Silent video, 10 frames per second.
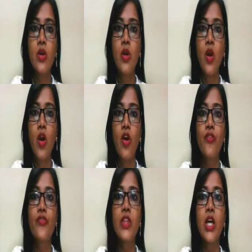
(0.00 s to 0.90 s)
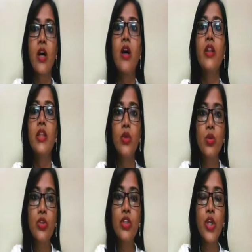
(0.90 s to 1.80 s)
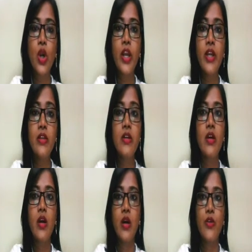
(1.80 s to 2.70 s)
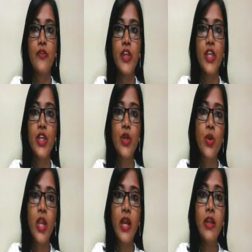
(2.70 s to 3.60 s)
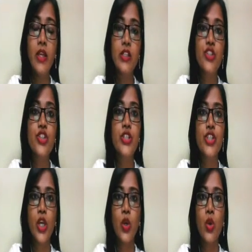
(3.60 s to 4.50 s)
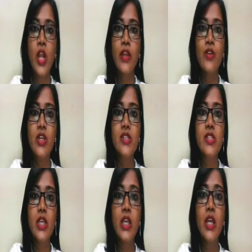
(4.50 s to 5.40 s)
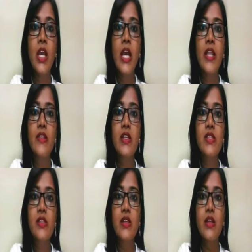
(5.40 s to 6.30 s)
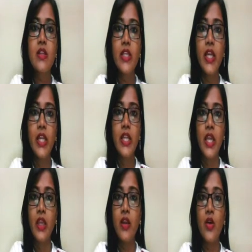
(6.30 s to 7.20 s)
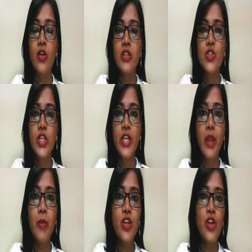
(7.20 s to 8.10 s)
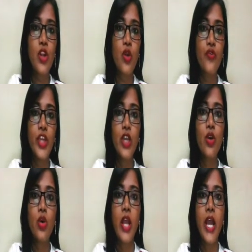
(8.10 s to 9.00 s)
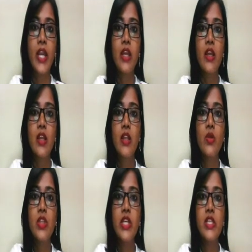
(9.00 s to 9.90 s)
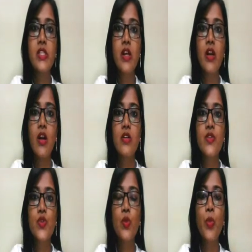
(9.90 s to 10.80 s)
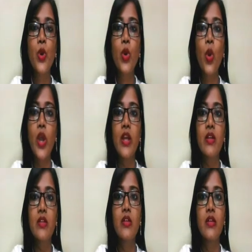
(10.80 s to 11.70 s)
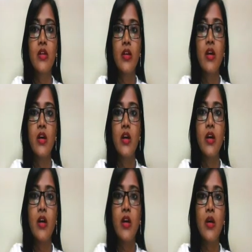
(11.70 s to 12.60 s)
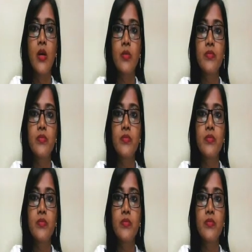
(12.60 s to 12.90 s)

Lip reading: of the nucleoid of E. coli, Escherichia coli, and you can see this DNA or the genetic material of E. coli. Now these are supercoiled uh,